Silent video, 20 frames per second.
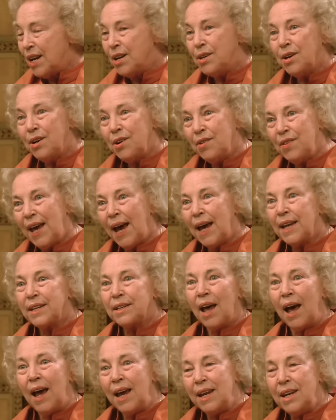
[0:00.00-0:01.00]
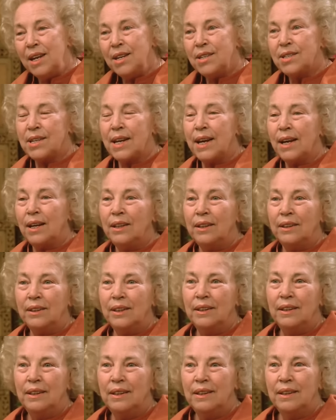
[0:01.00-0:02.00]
entered that tiny cell